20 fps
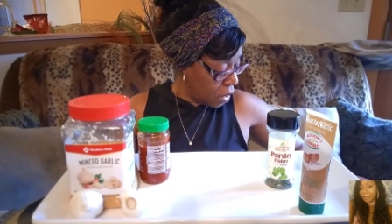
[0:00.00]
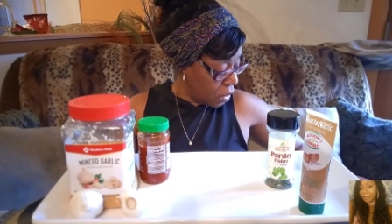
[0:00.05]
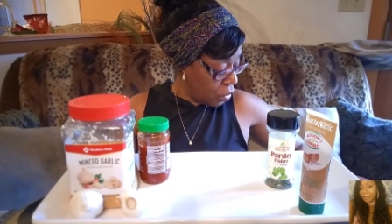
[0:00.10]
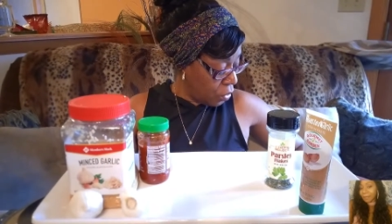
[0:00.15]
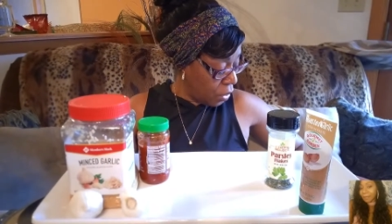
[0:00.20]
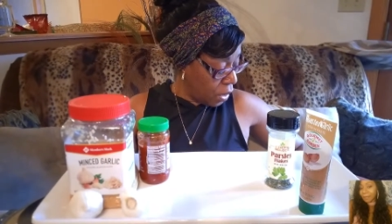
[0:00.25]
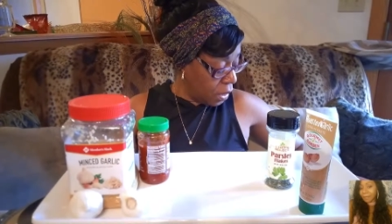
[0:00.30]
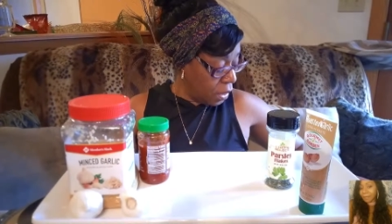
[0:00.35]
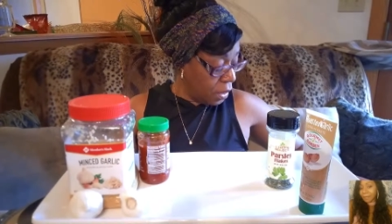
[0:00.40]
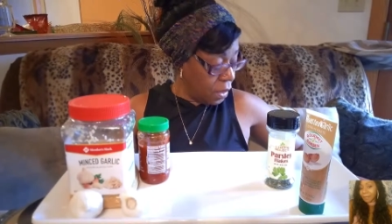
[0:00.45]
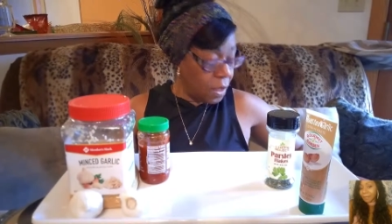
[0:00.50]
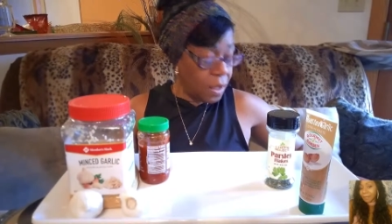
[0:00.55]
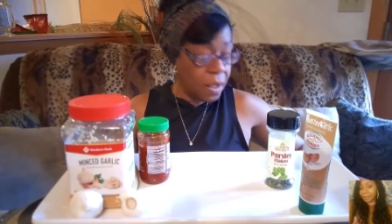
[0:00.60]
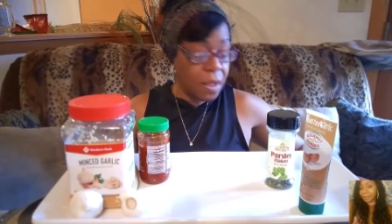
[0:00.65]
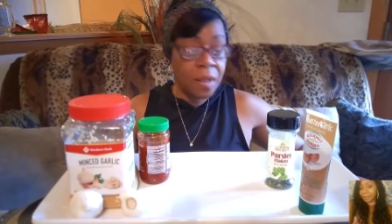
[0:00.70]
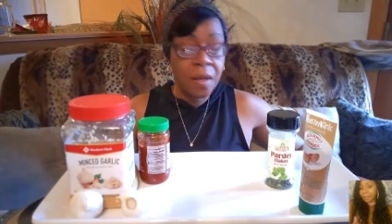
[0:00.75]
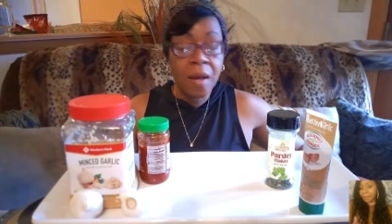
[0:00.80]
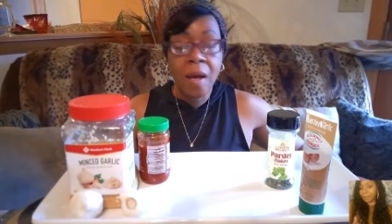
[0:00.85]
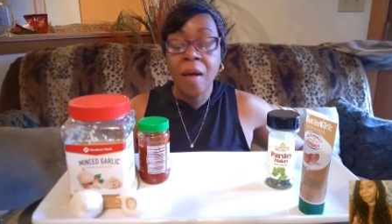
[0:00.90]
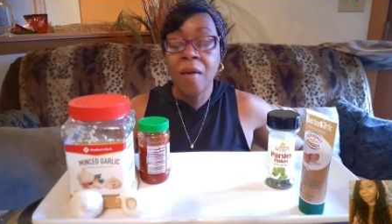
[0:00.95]
You're going to
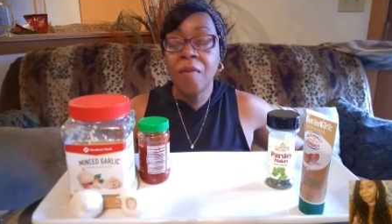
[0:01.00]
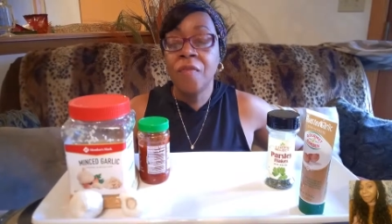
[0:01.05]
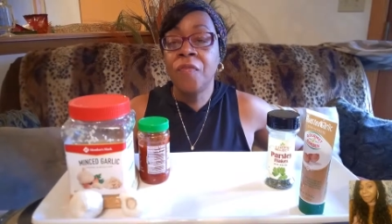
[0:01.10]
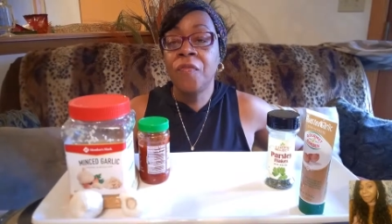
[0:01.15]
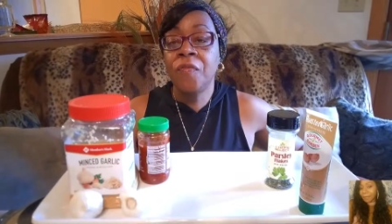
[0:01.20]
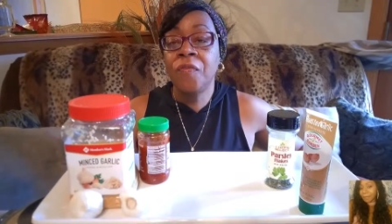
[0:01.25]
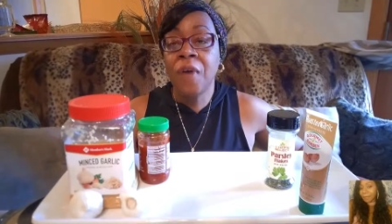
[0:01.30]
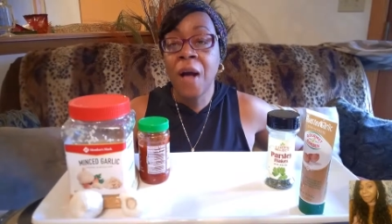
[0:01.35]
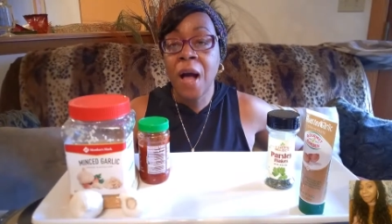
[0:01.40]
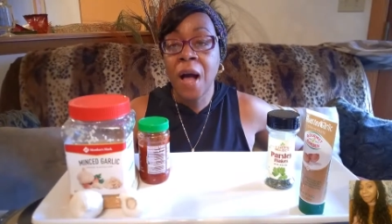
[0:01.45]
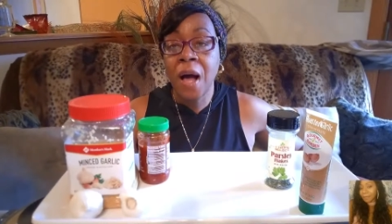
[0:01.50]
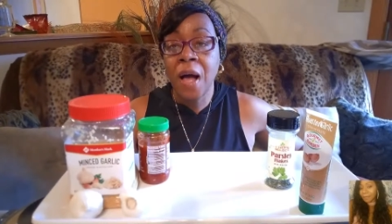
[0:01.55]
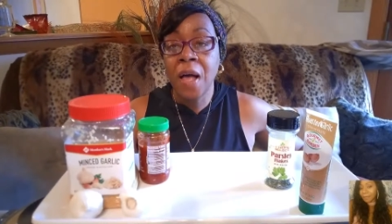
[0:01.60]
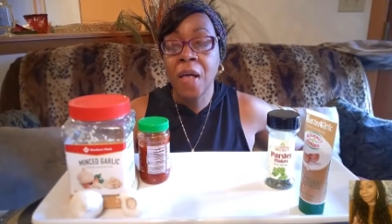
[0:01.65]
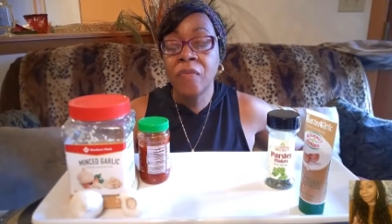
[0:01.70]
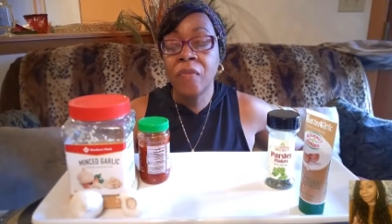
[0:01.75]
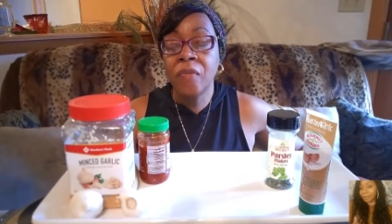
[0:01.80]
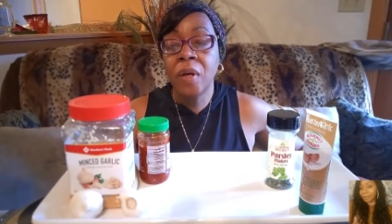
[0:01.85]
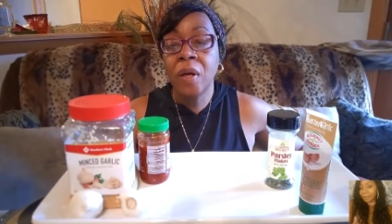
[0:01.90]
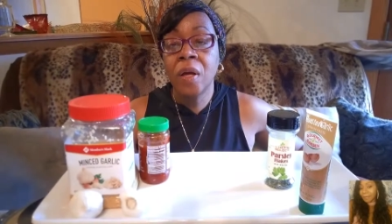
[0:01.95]
need
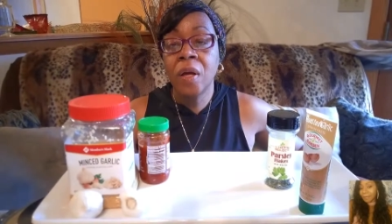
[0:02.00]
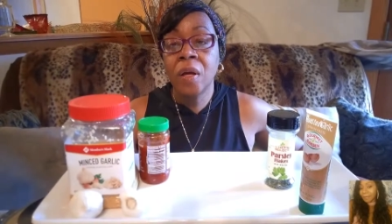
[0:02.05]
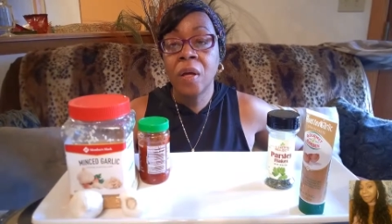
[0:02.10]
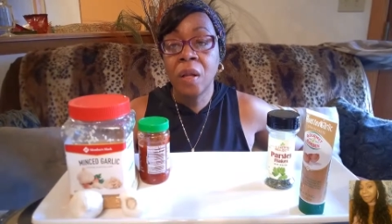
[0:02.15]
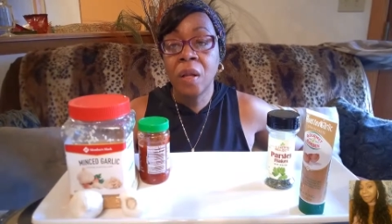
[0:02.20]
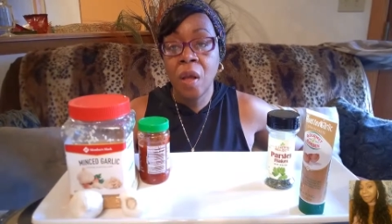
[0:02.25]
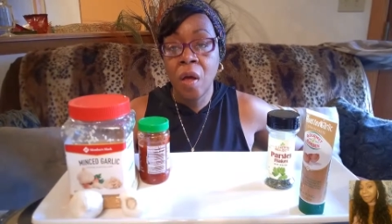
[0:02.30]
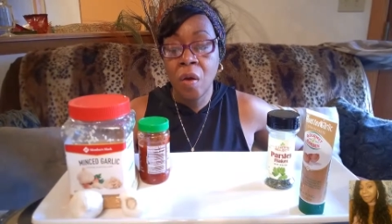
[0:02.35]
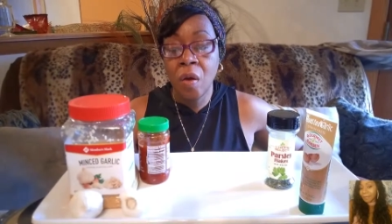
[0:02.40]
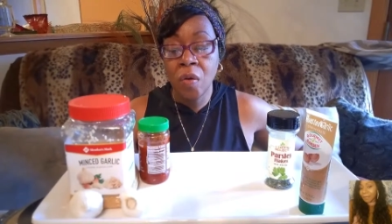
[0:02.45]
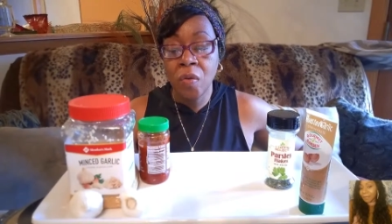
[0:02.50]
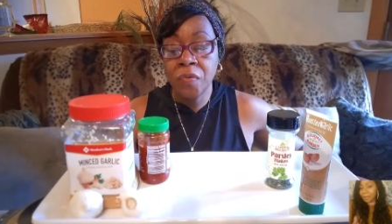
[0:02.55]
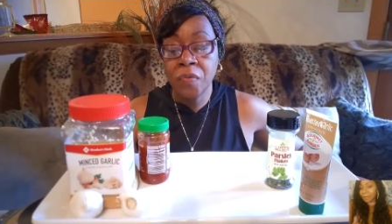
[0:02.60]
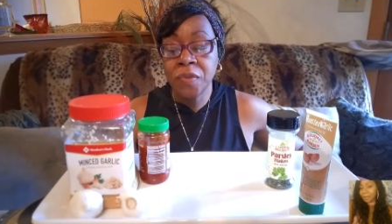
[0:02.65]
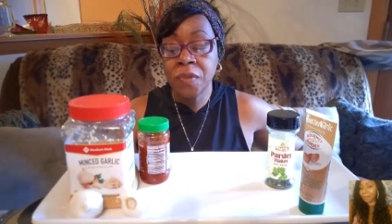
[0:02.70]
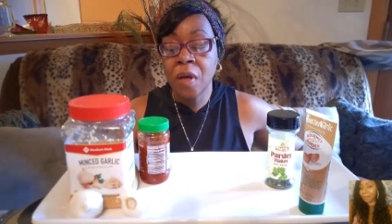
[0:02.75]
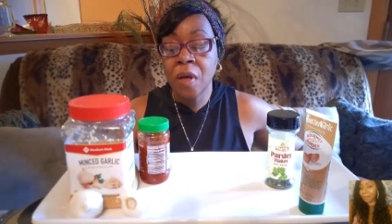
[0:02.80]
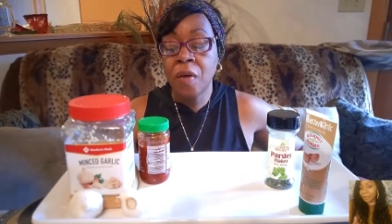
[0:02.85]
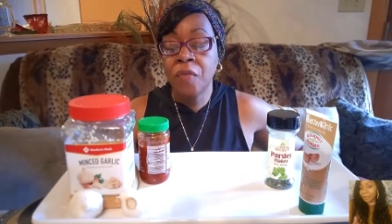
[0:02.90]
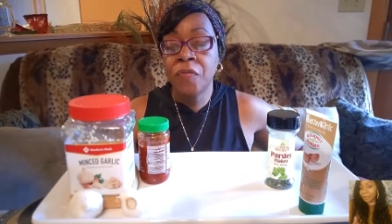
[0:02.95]
5
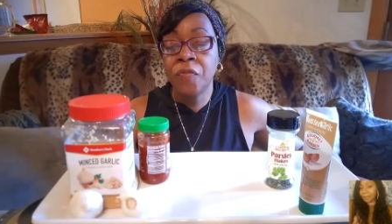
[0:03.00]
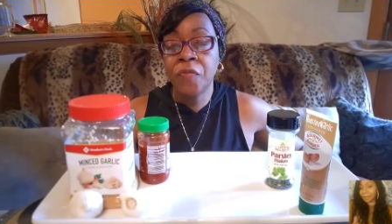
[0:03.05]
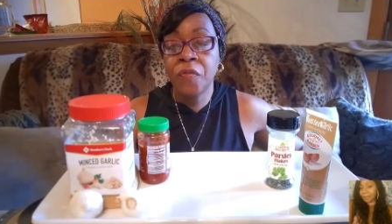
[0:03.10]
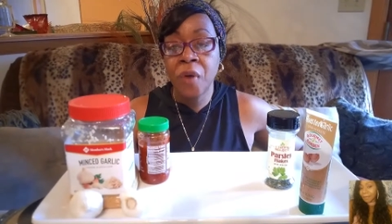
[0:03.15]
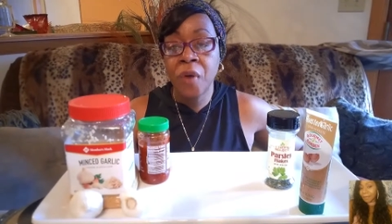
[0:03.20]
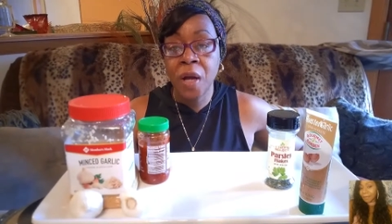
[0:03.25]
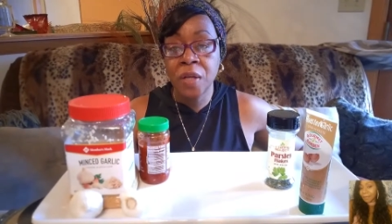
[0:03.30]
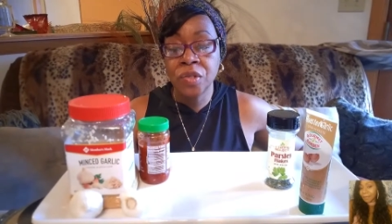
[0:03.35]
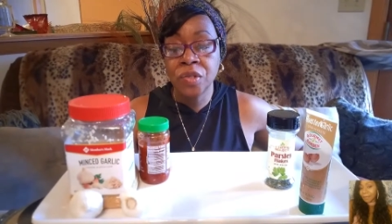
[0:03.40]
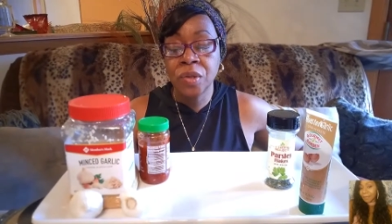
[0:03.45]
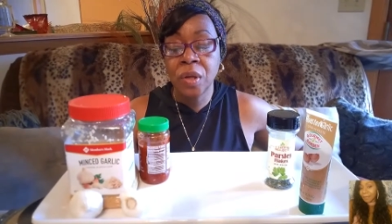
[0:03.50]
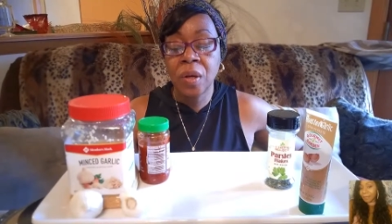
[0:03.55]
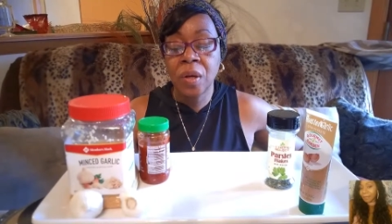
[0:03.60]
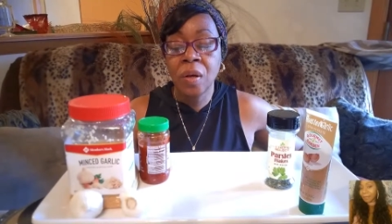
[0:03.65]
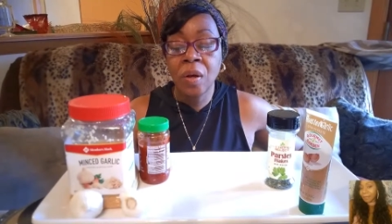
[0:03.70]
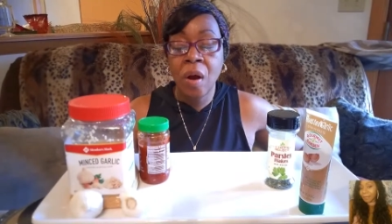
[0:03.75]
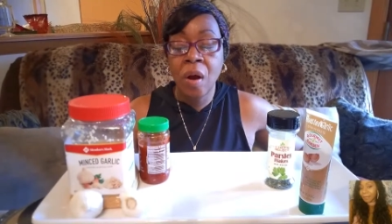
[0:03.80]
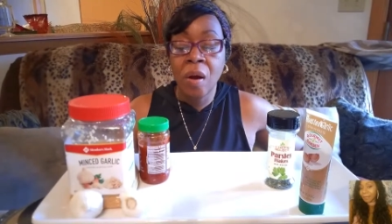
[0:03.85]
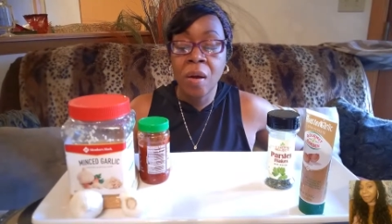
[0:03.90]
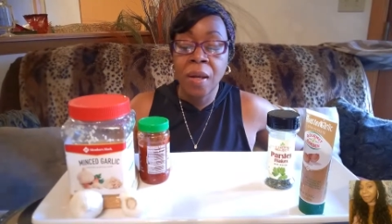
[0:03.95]
cloves of fresh
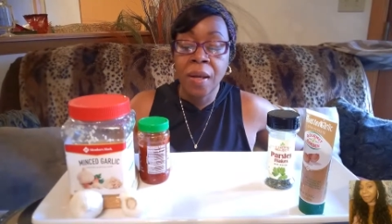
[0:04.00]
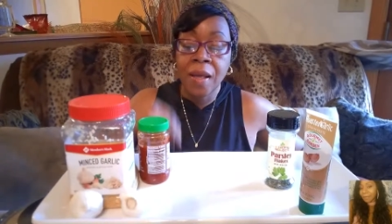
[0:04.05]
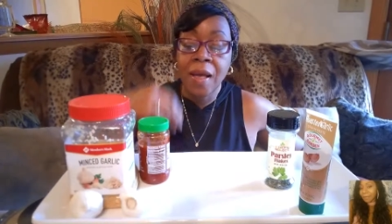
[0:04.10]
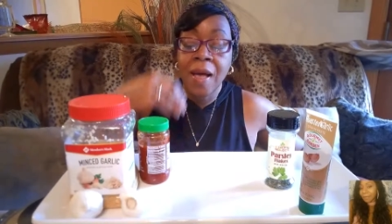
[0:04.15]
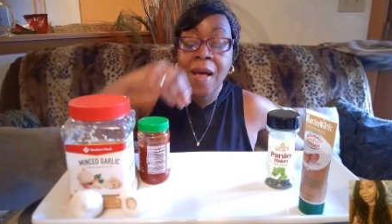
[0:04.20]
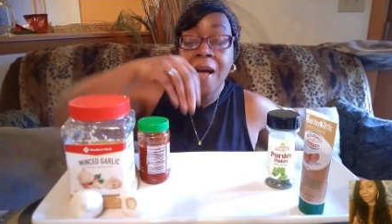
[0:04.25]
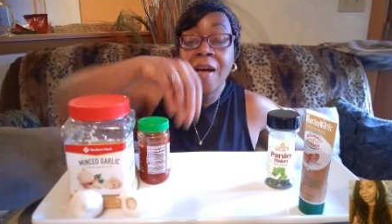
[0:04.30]
garlic.